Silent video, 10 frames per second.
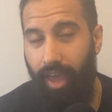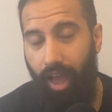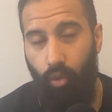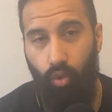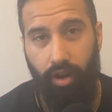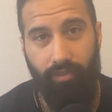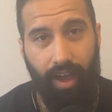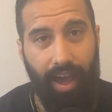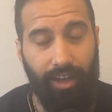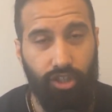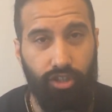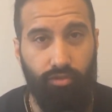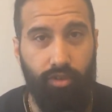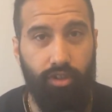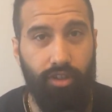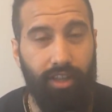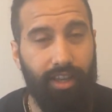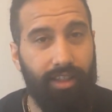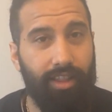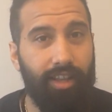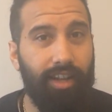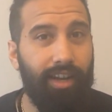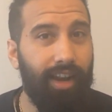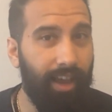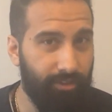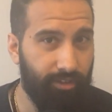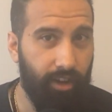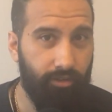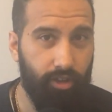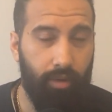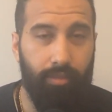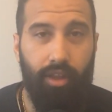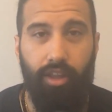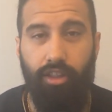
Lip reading: And whatever actions we've done in the last lifetime,